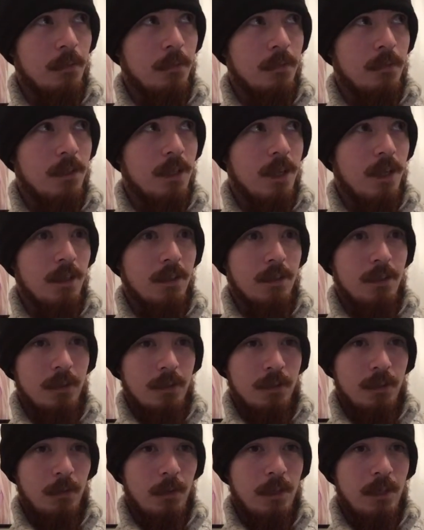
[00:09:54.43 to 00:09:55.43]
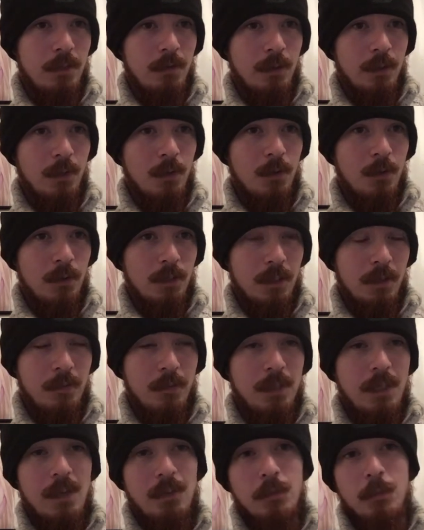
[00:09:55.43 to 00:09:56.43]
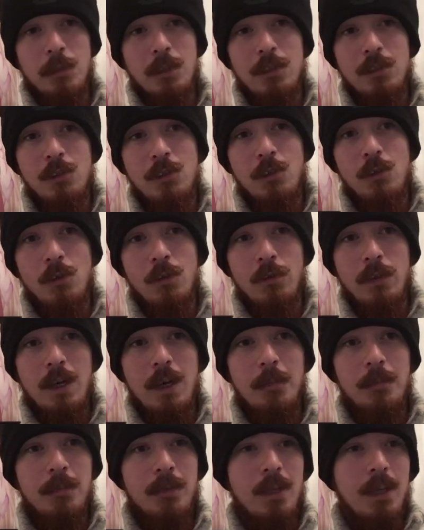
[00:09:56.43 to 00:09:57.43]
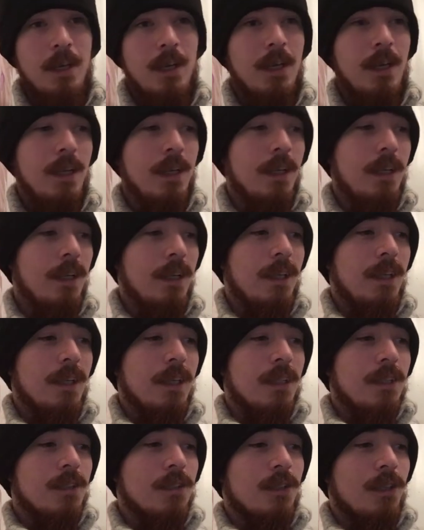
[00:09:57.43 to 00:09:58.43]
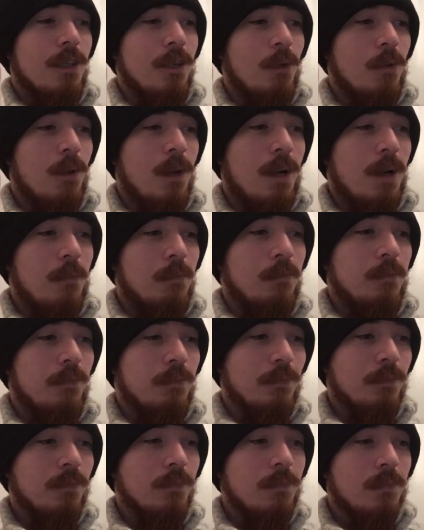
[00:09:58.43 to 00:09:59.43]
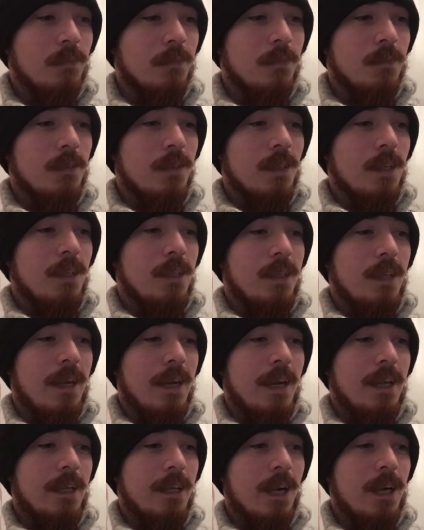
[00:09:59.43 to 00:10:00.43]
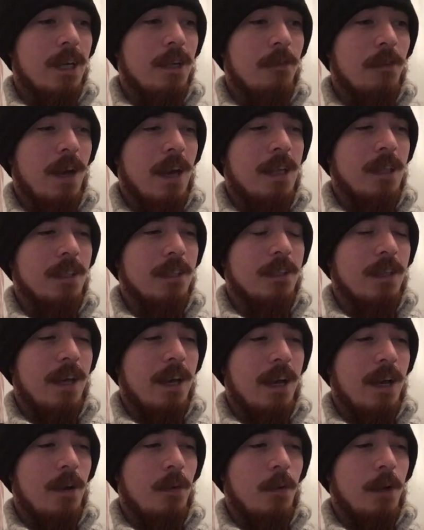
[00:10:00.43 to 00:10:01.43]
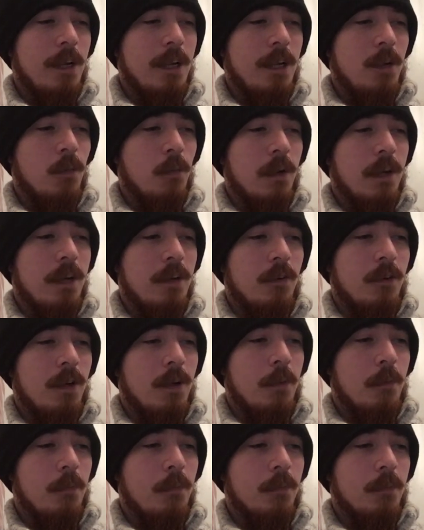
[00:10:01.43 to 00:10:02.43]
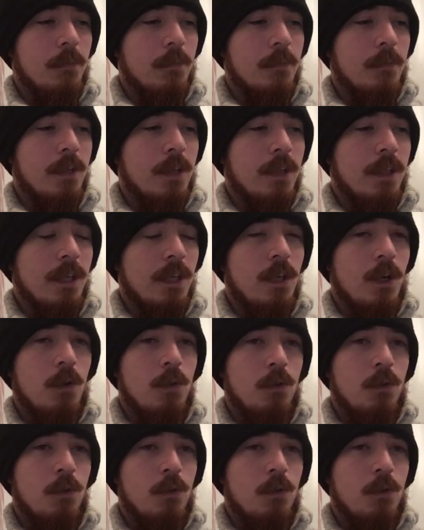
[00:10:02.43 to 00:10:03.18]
darkness around every corner, and you have to be sure of that. So yeah, it kind of ends there really, where they go